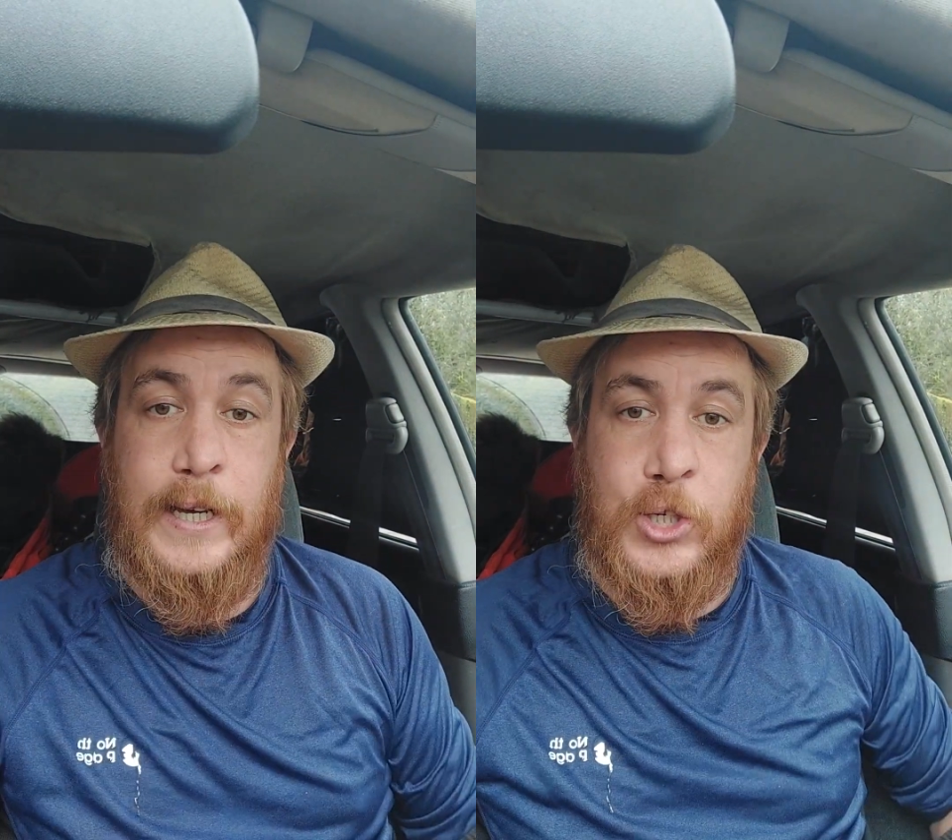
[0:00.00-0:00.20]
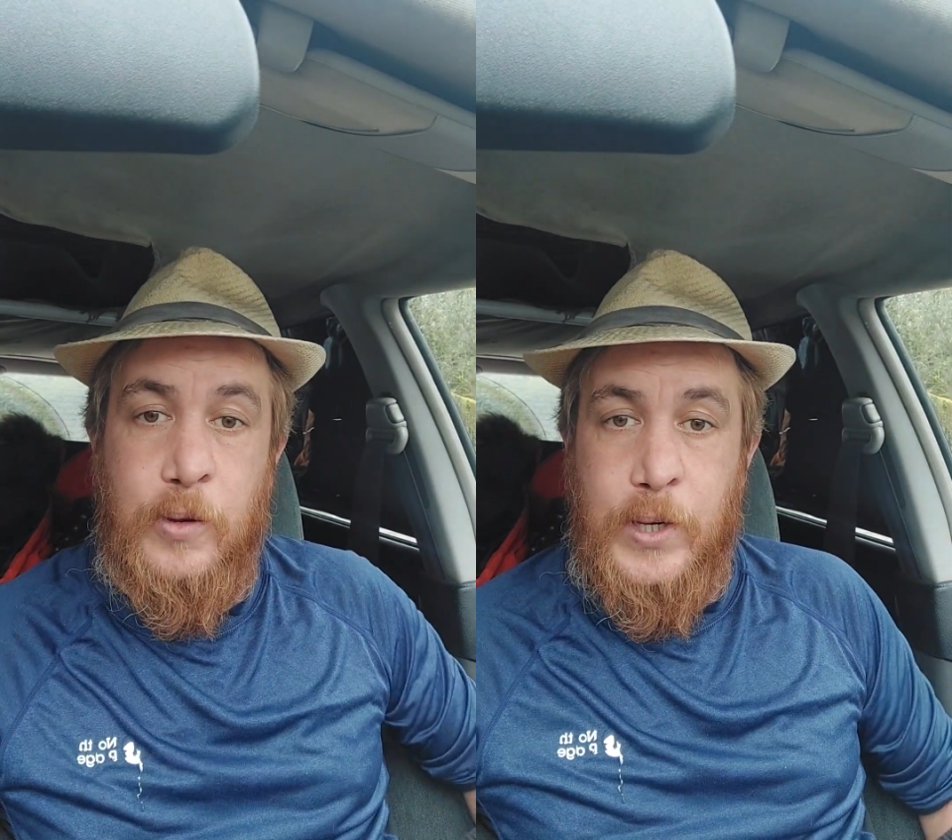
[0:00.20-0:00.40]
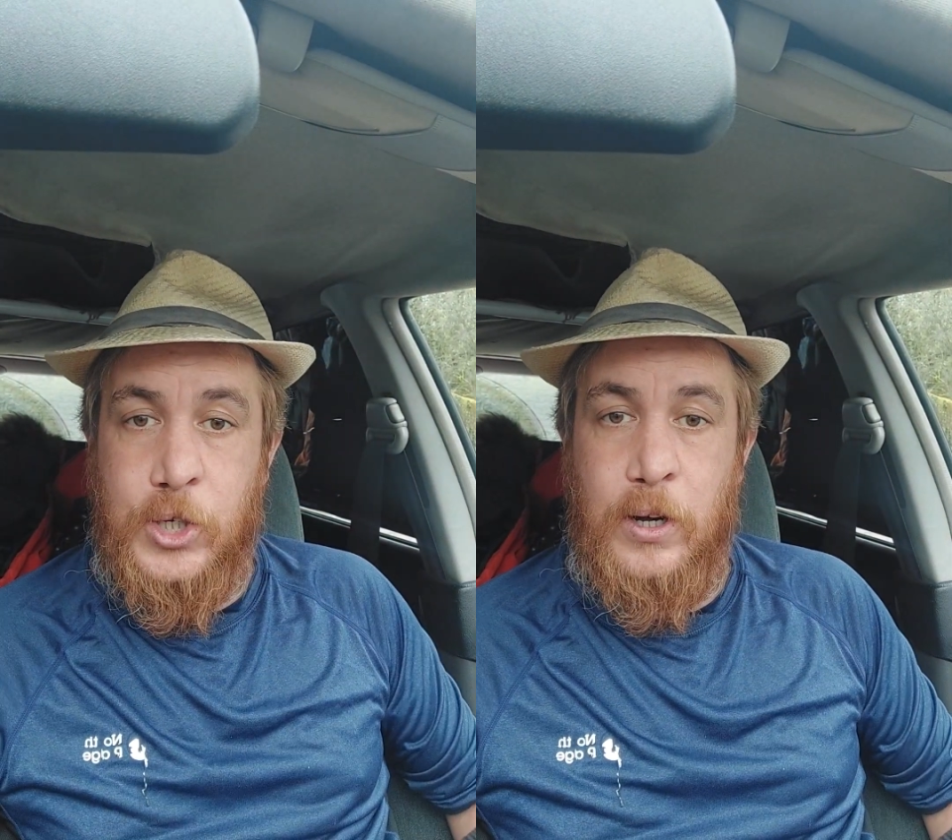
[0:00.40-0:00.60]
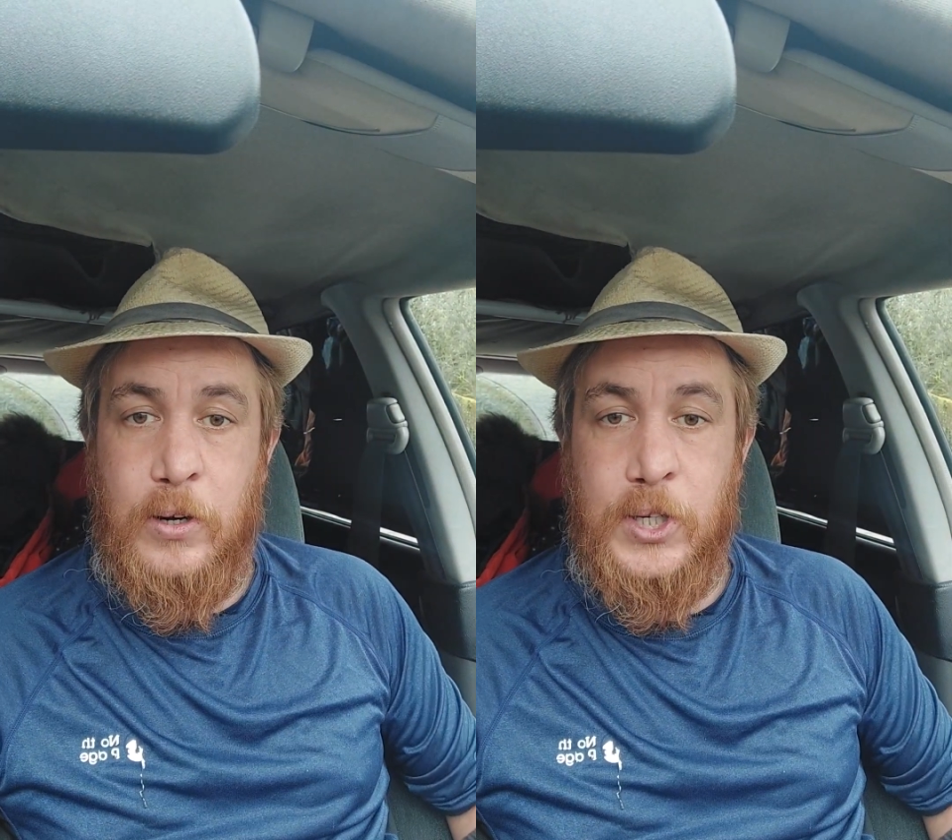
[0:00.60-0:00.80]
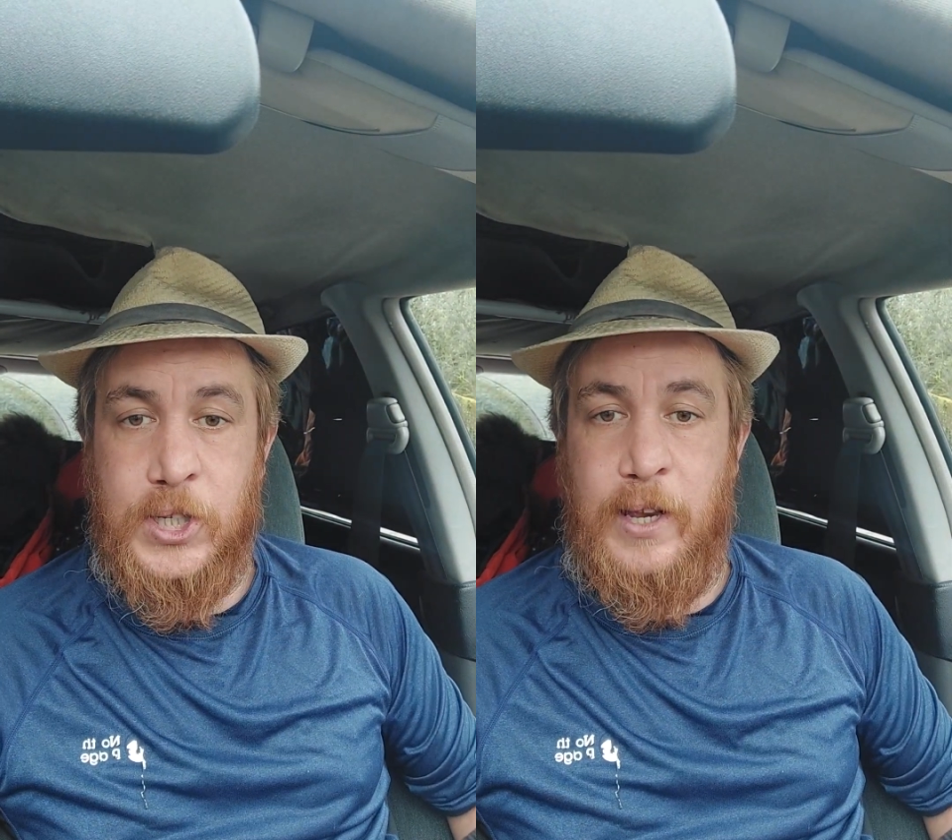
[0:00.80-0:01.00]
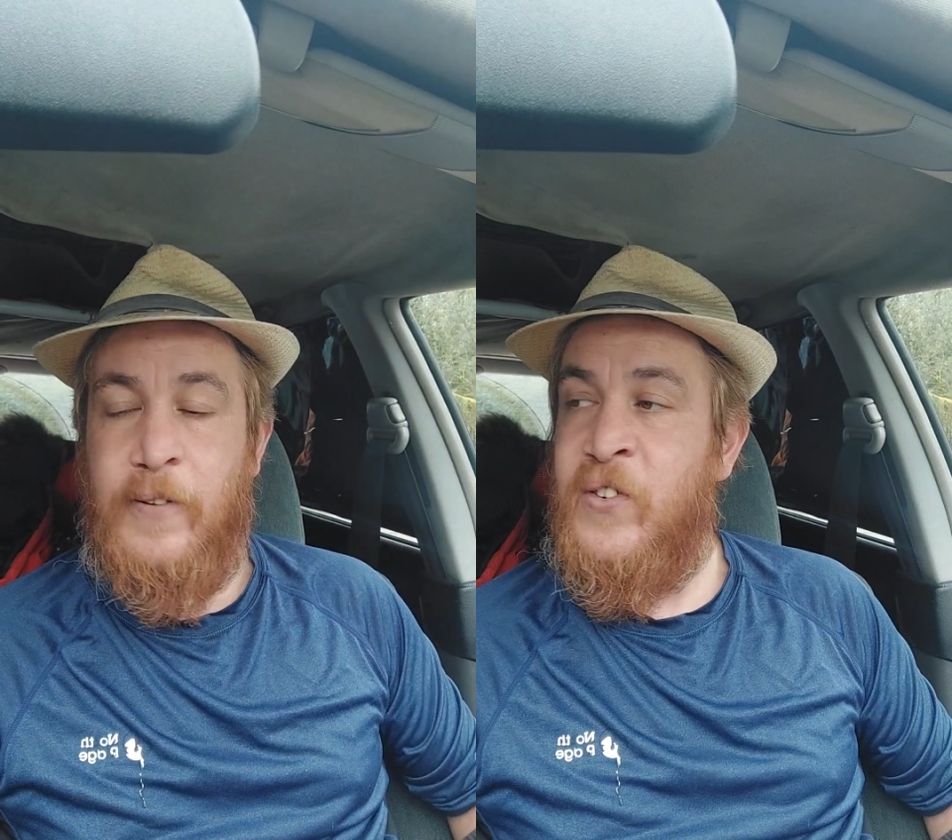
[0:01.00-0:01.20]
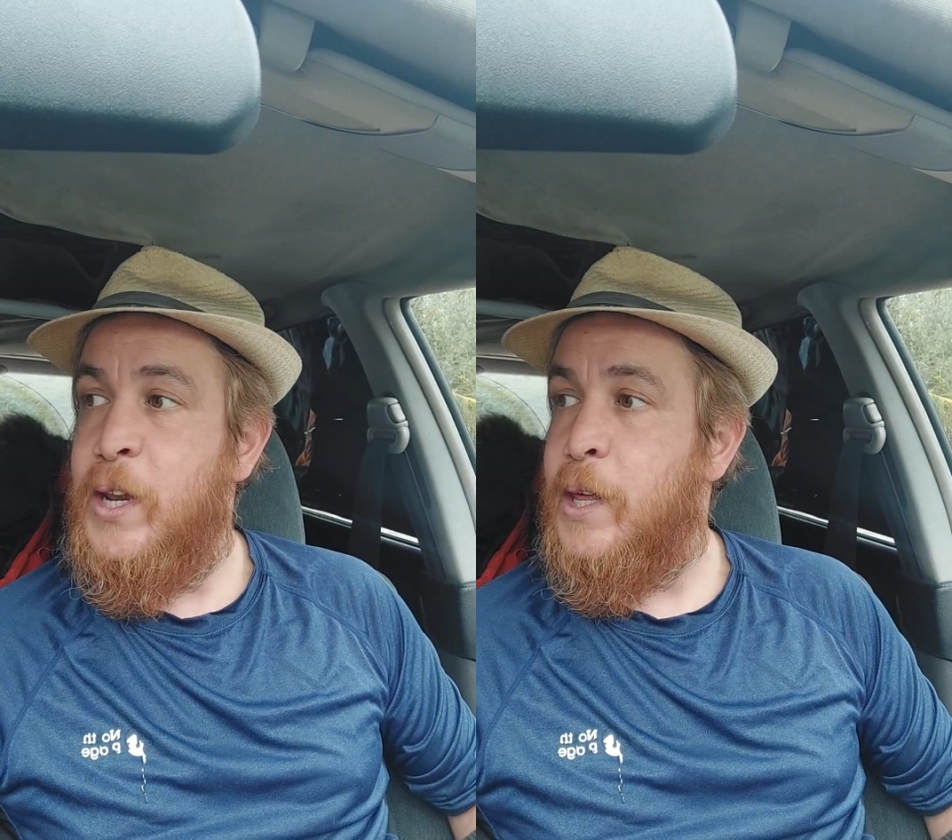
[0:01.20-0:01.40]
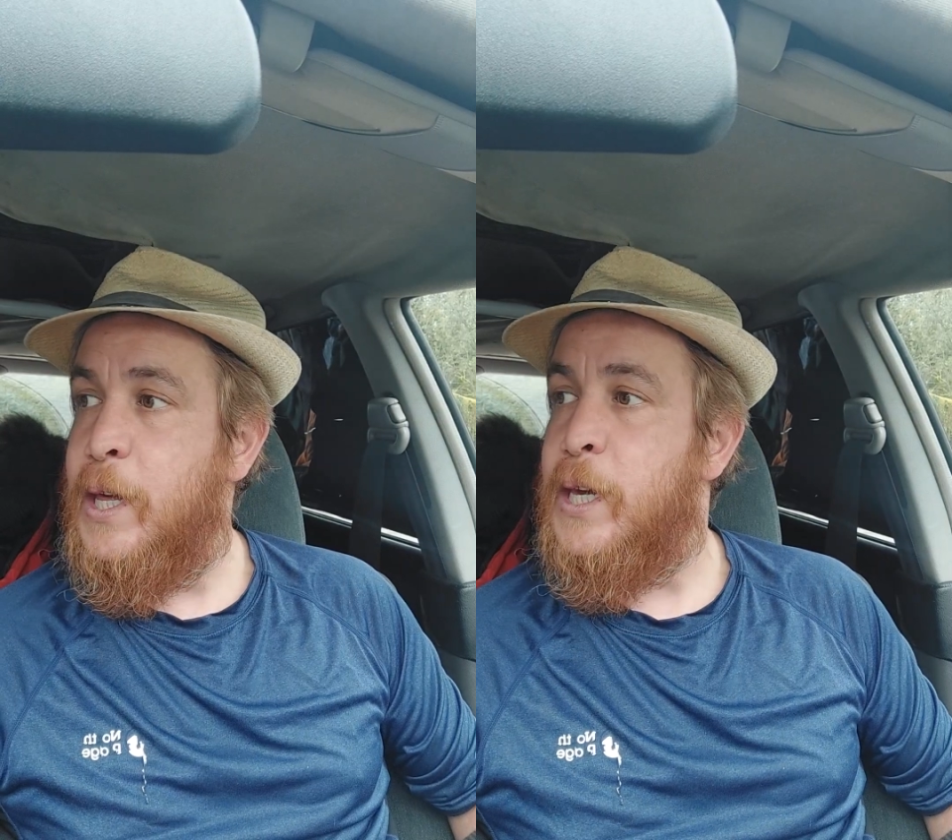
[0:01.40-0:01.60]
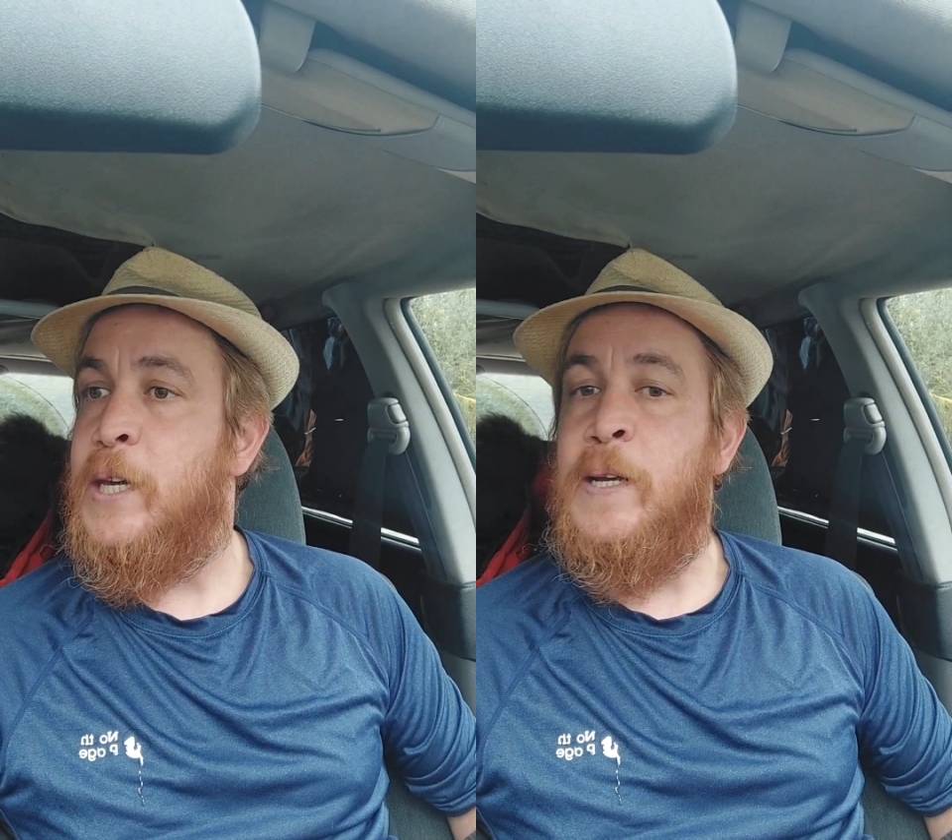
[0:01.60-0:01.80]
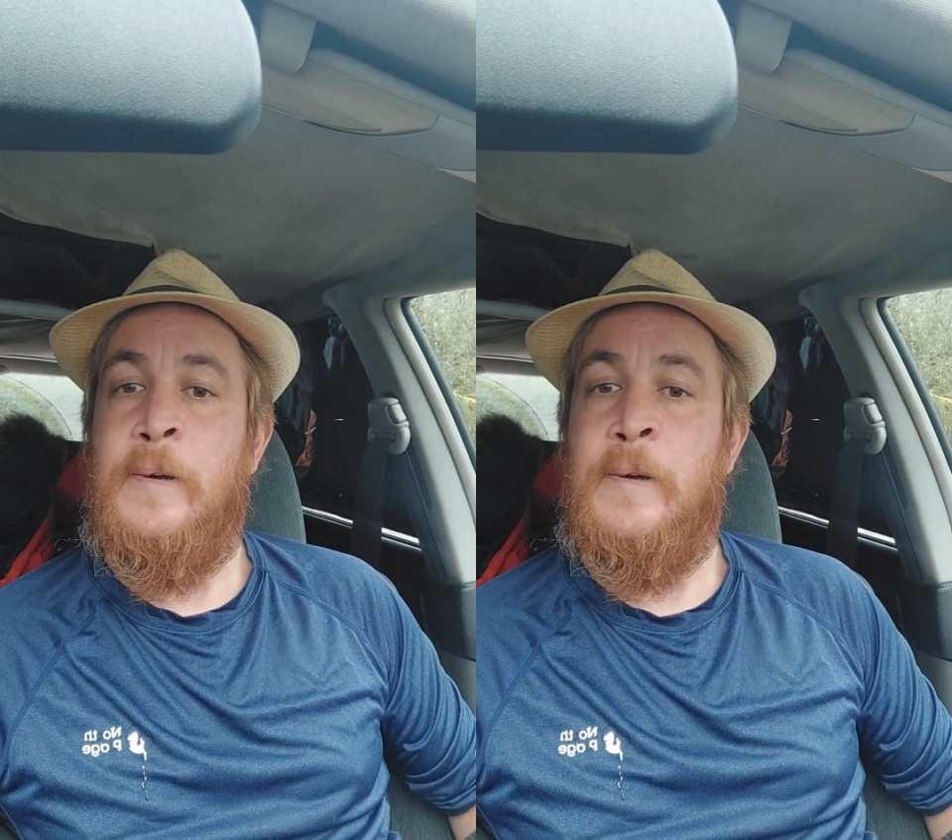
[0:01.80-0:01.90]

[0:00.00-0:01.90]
too many chocolates and now feeling it.